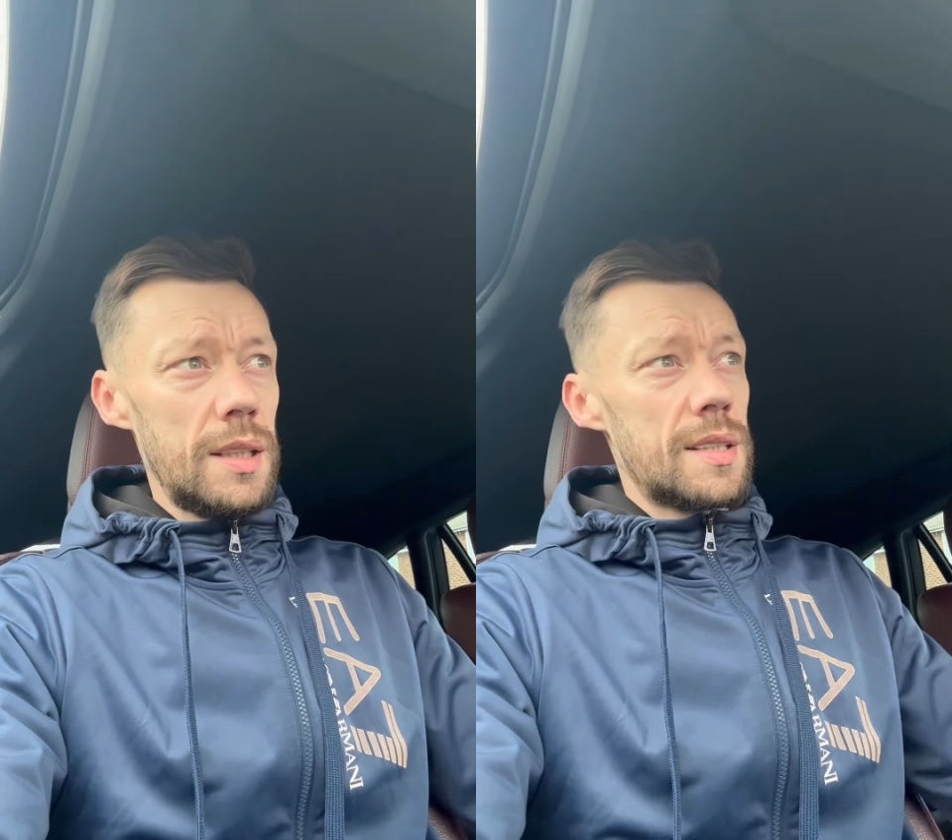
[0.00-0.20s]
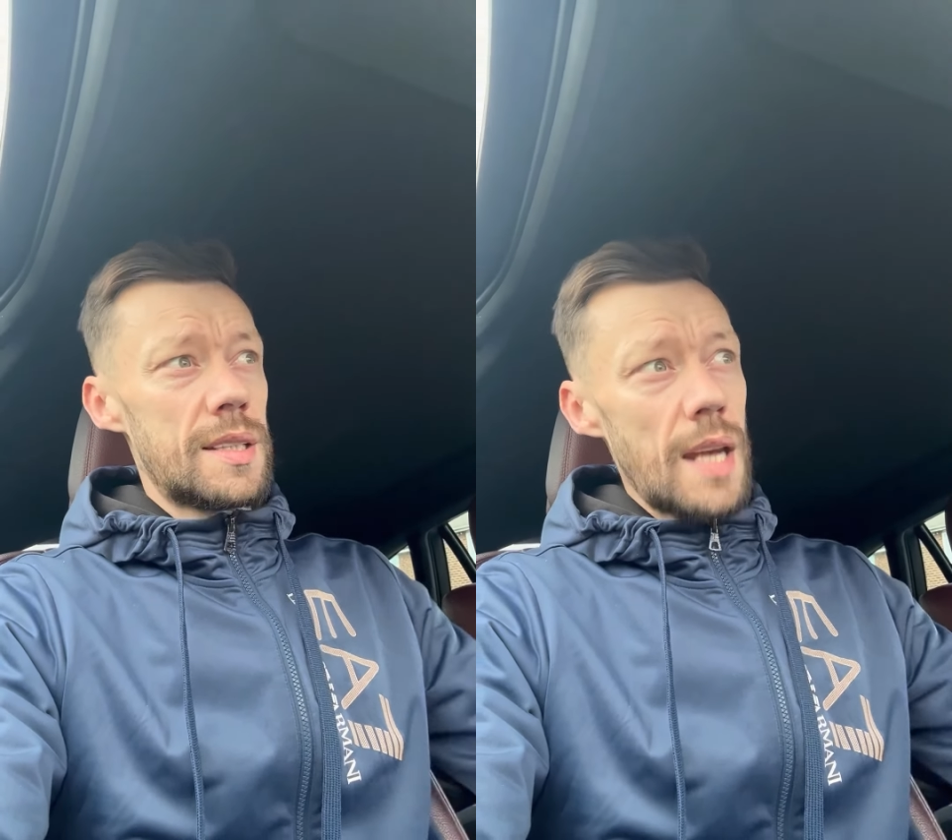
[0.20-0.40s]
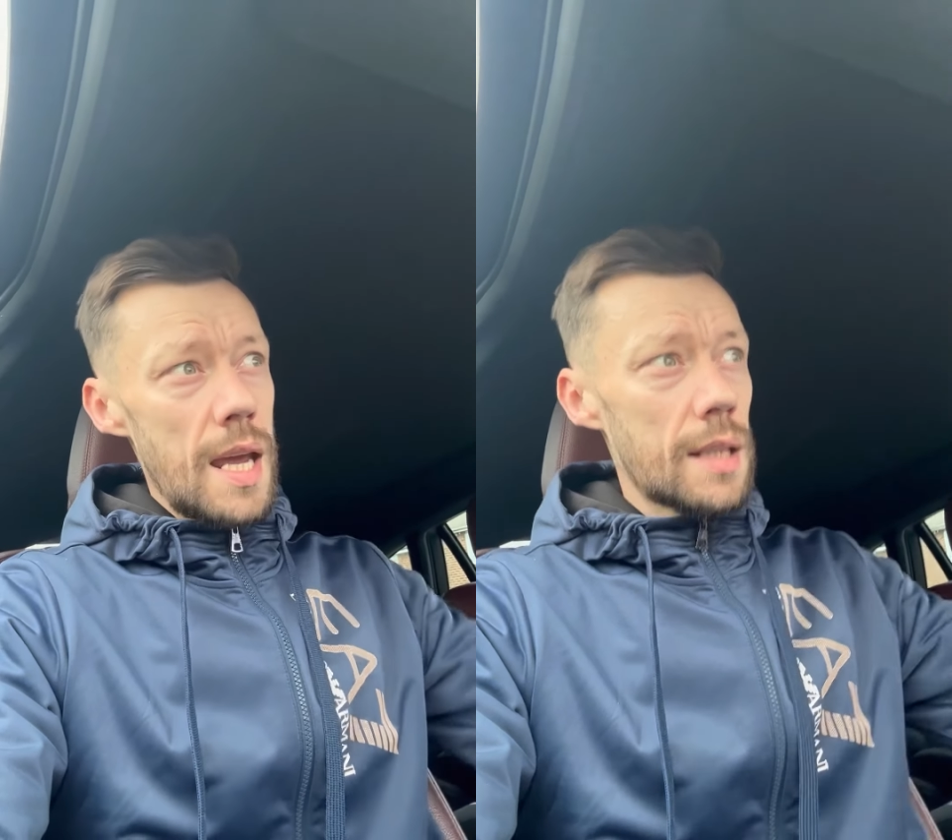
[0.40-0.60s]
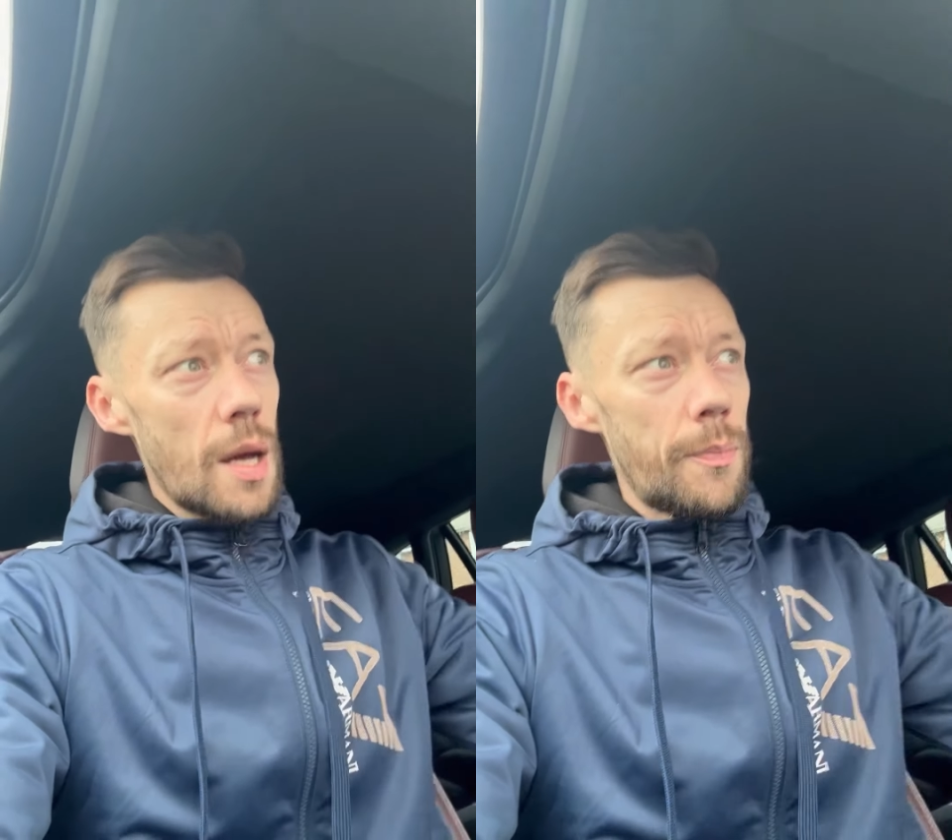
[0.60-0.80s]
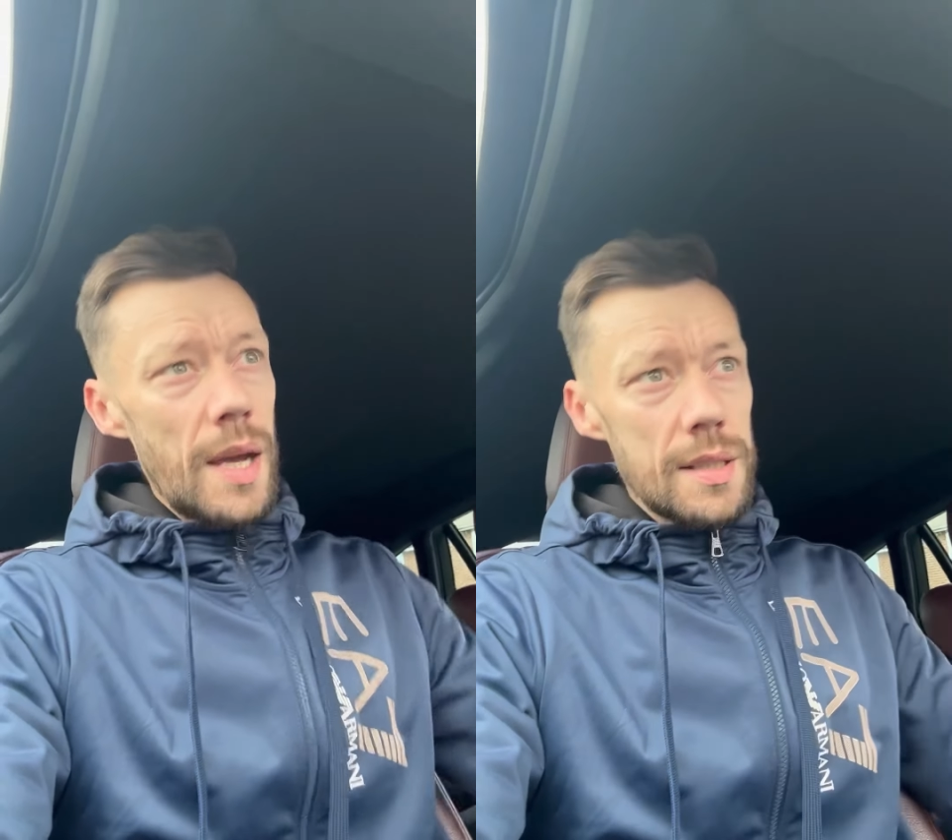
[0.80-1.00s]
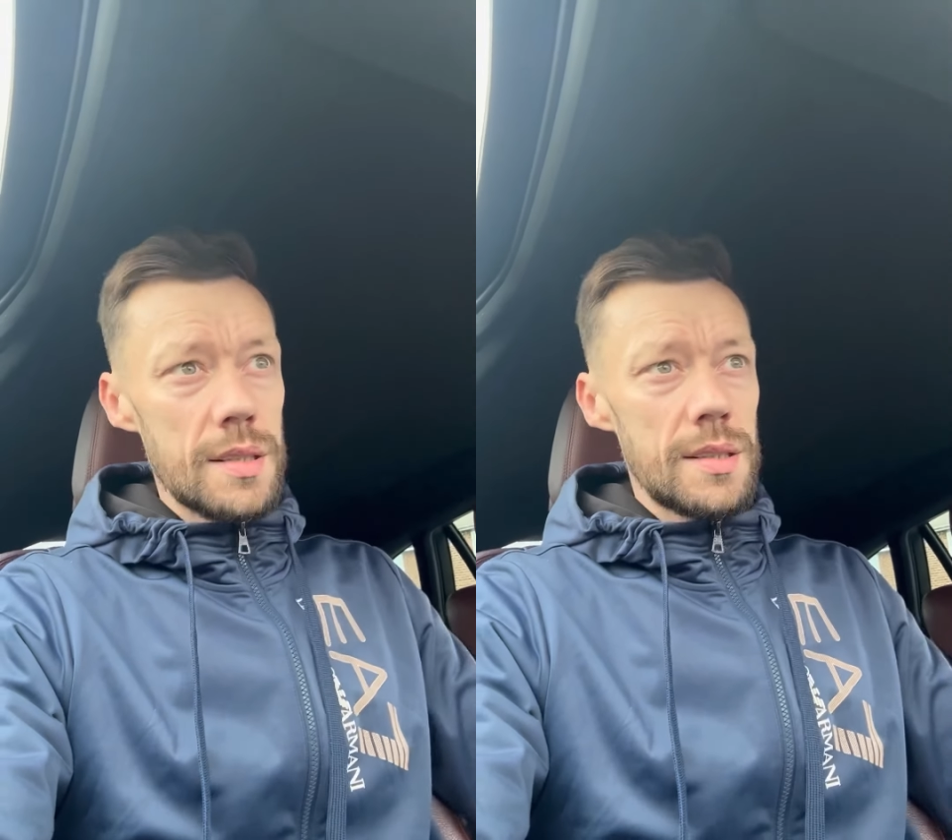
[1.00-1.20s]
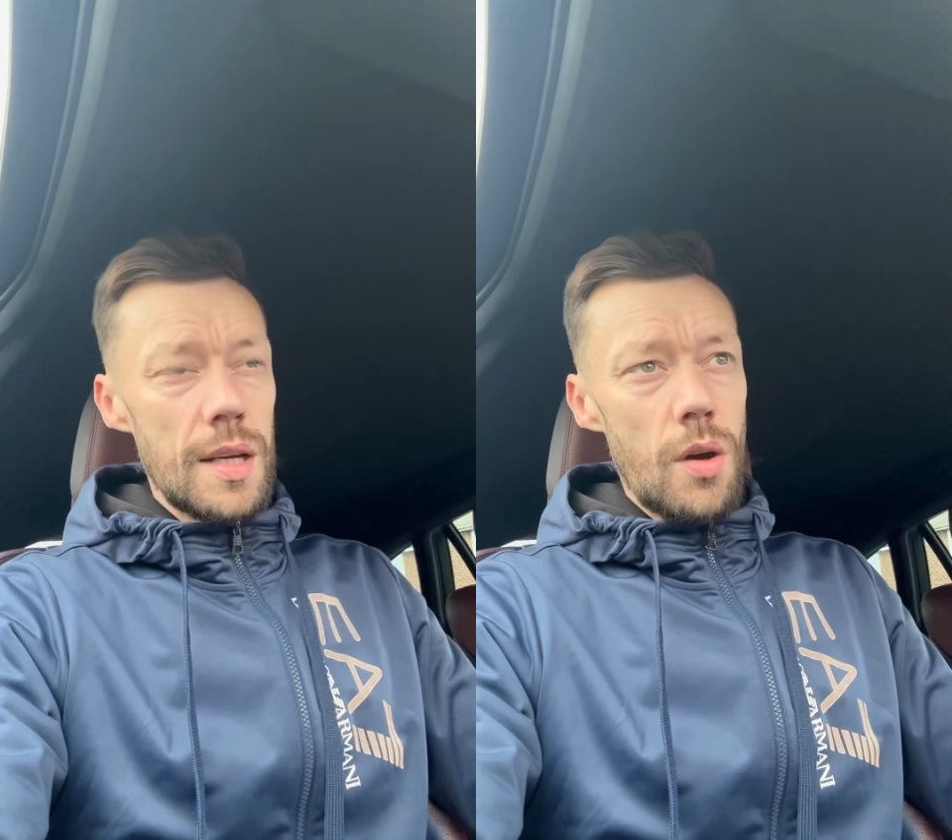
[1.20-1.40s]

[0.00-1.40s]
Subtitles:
to take that person's head